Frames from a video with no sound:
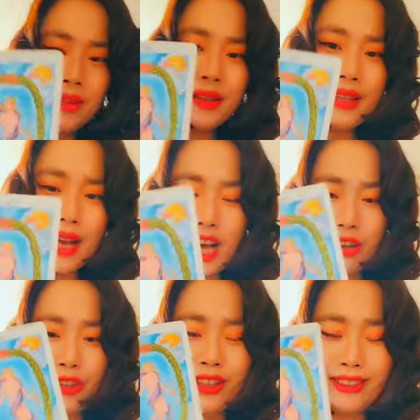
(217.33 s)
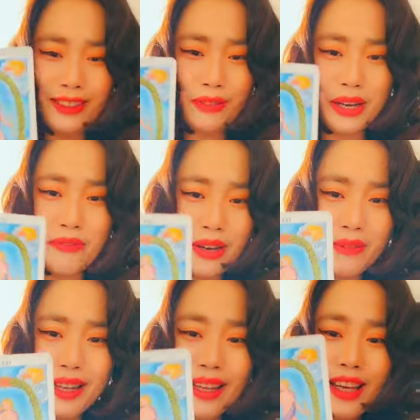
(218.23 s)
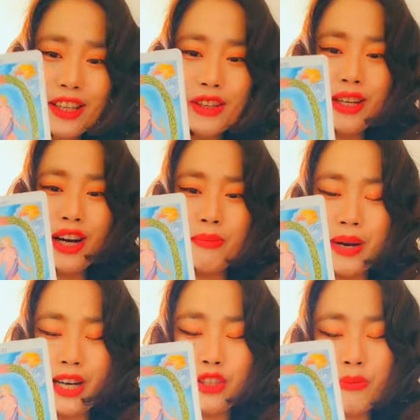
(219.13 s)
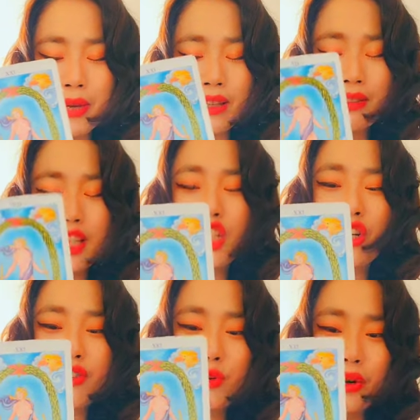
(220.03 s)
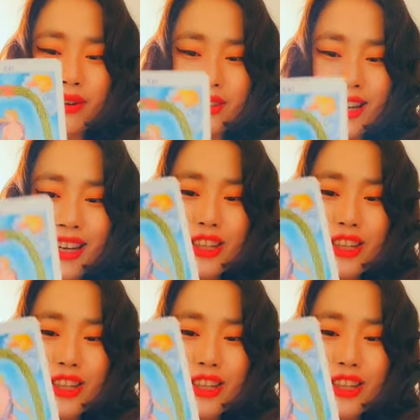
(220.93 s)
Now, divine feminine, you're about to be the center of the world.